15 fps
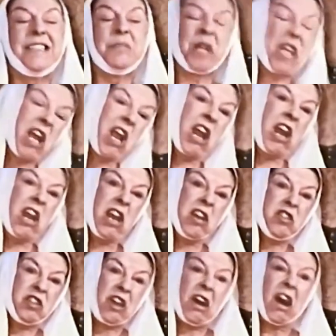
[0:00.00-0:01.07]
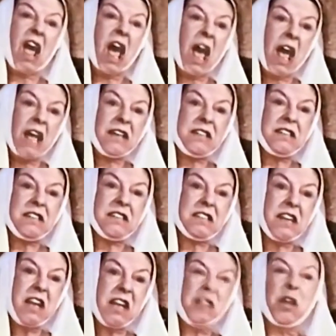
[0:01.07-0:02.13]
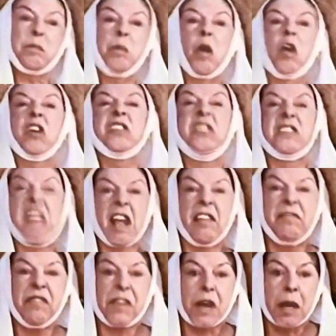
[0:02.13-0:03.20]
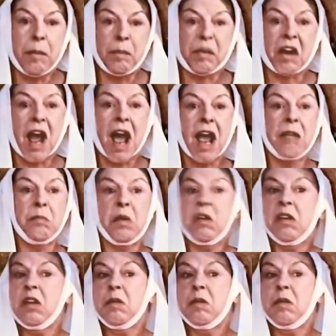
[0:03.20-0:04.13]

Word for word: But age, alas, that poisons every prime,